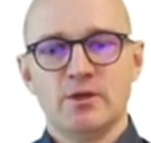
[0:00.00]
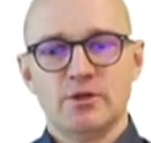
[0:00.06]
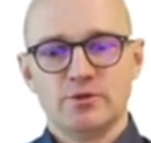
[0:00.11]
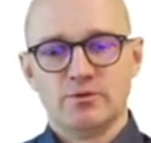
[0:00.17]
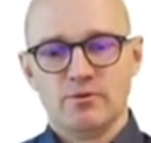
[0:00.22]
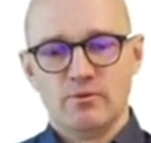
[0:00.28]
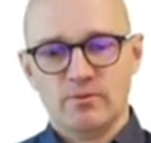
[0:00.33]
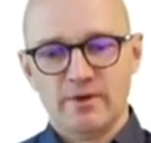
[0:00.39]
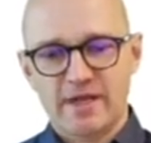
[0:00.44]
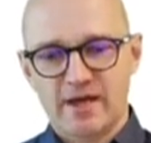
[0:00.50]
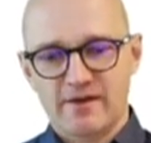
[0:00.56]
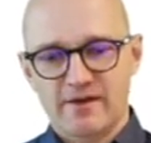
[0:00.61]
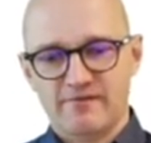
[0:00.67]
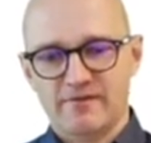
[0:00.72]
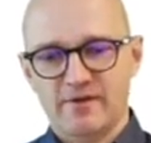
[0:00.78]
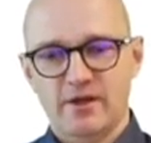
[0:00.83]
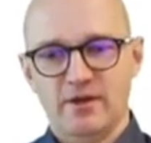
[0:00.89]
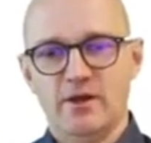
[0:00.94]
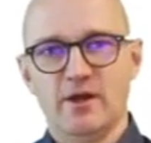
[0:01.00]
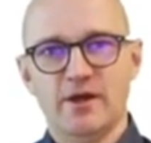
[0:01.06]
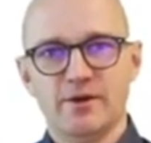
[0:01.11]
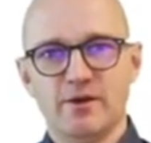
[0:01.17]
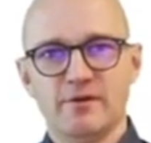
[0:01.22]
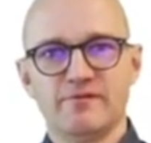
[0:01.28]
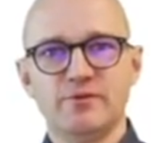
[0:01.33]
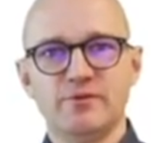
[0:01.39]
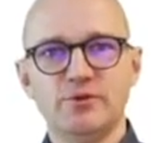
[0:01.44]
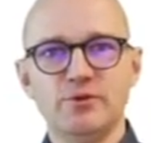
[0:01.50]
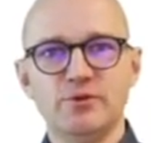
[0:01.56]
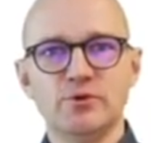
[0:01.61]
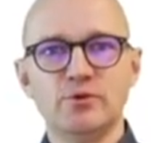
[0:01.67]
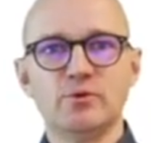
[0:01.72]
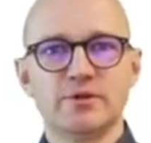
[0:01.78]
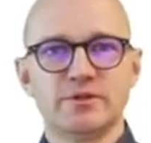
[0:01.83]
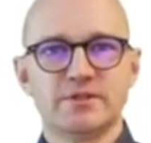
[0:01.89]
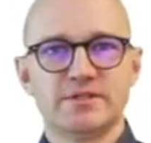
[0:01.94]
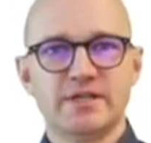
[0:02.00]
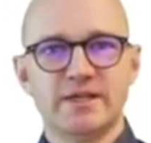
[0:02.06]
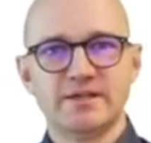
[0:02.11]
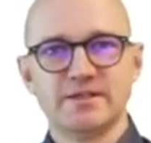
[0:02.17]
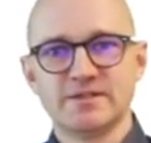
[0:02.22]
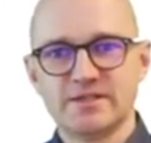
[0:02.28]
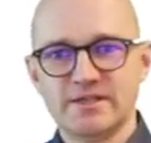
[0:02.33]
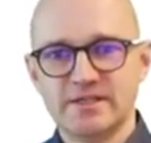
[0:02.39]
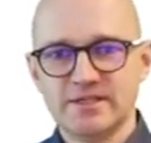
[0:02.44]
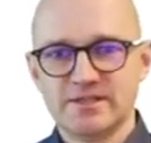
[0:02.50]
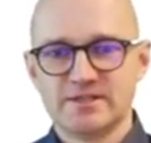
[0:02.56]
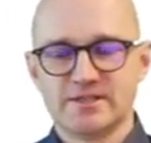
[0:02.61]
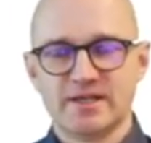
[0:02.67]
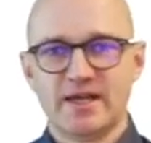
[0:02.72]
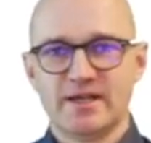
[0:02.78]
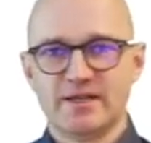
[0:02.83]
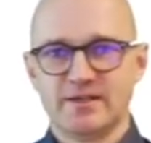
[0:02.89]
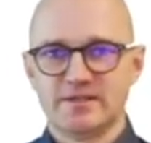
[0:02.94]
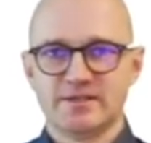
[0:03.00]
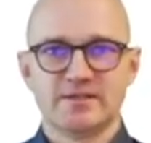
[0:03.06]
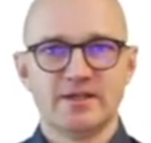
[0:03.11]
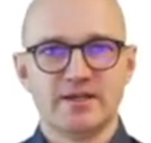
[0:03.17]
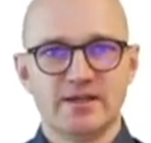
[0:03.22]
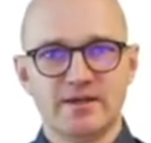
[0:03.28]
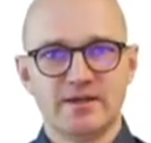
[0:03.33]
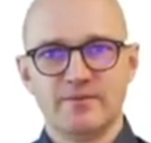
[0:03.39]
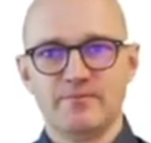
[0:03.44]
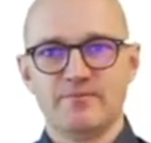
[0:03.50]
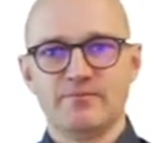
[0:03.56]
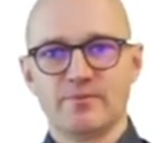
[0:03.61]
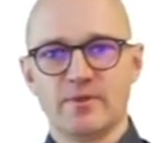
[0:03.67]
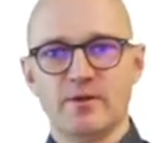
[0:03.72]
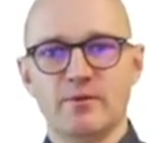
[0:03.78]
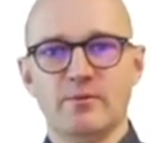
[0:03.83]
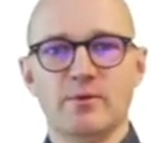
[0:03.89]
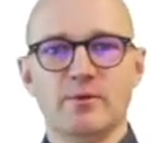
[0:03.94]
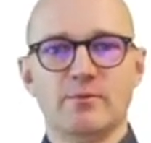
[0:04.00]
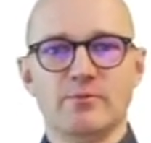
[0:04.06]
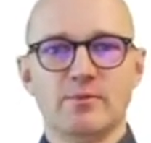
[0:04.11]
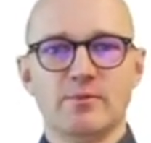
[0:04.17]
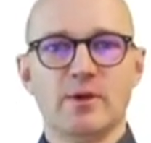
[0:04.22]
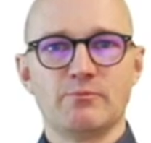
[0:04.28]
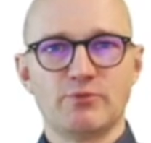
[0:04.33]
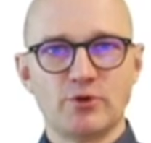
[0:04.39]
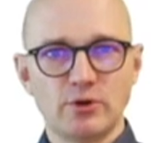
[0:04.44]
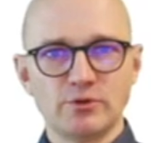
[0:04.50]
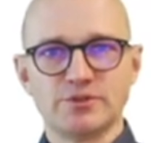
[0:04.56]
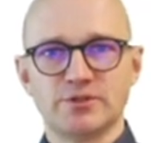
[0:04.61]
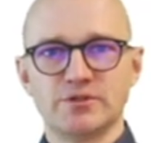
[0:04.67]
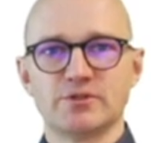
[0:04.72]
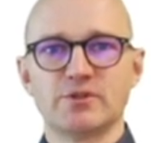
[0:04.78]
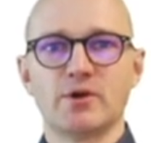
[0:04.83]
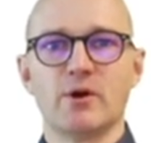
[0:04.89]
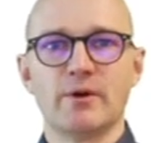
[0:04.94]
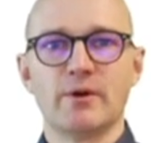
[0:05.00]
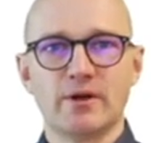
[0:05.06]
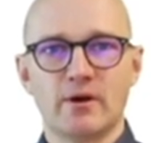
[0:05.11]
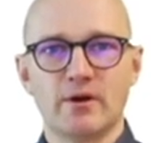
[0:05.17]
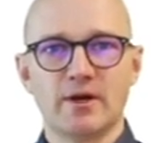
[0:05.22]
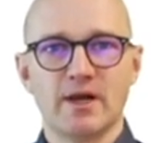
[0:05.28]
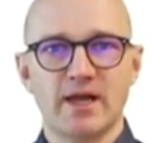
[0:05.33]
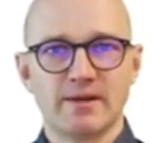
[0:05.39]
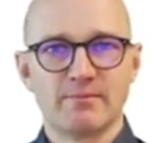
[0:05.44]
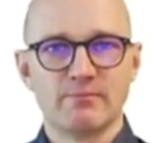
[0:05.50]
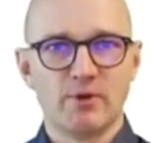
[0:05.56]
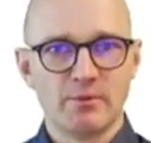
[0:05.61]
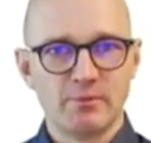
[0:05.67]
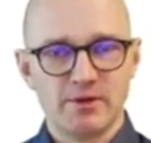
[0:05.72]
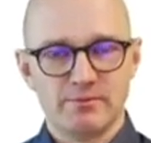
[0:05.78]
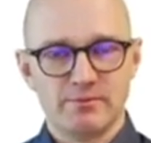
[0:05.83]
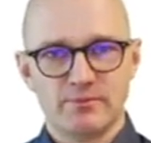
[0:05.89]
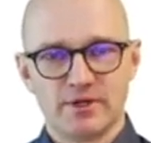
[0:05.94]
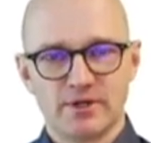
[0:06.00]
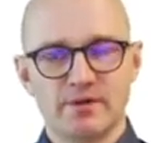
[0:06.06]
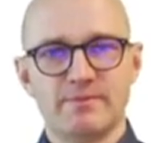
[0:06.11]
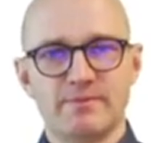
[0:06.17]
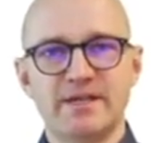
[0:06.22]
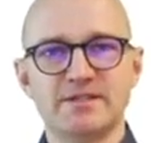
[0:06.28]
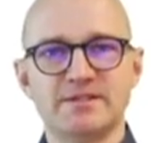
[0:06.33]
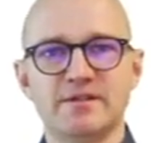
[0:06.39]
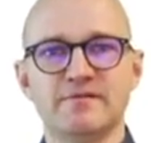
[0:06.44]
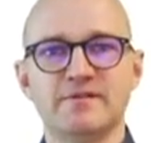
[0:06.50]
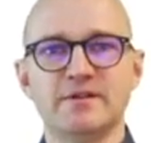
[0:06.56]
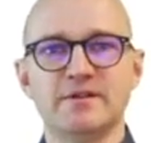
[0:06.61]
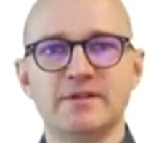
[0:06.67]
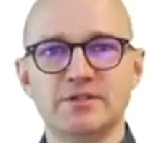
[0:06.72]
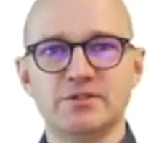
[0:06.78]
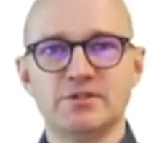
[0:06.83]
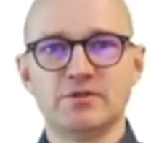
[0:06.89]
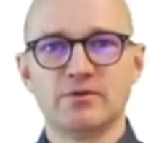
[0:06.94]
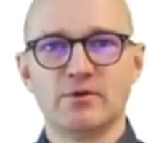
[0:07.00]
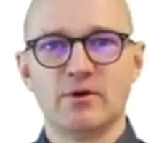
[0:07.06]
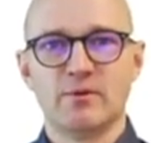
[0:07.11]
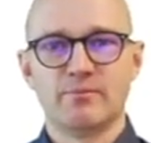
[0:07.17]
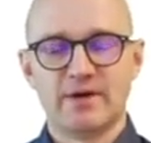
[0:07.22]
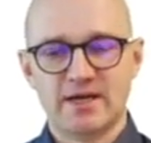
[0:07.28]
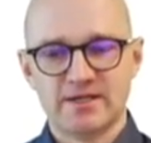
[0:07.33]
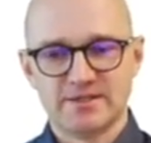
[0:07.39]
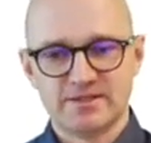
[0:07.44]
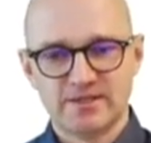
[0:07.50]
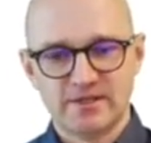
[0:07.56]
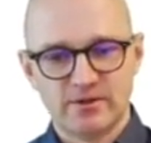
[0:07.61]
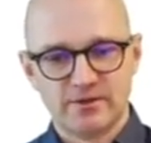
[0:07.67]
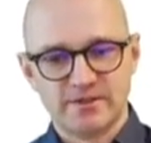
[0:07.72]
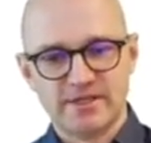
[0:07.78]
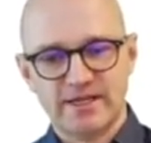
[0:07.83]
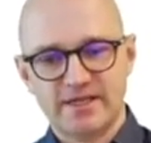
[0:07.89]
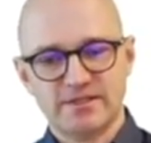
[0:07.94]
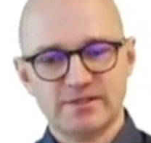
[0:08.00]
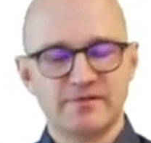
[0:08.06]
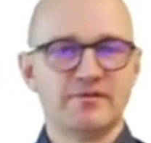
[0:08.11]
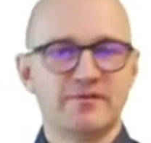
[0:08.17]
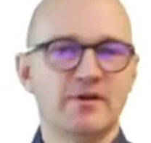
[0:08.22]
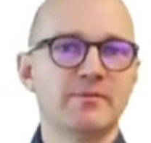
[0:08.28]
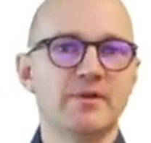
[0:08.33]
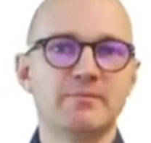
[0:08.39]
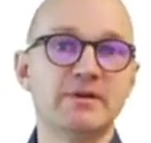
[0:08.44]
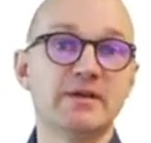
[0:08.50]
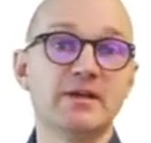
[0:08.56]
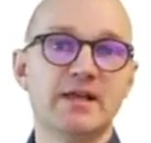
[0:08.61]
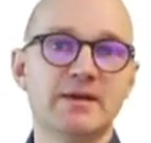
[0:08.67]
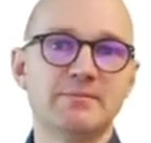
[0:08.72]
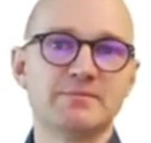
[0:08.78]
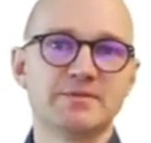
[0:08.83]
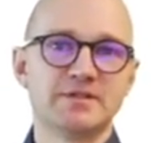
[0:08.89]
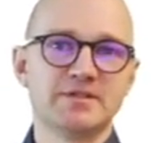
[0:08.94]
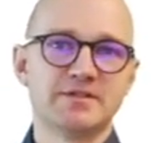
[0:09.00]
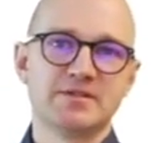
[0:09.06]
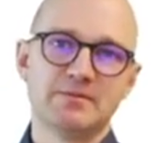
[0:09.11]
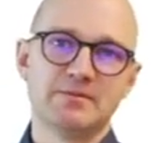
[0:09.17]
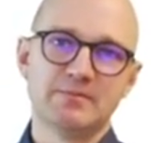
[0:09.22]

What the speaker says: We have a lot of new tendencies and approaches going on, like model-based definition or passing on data from the PLM system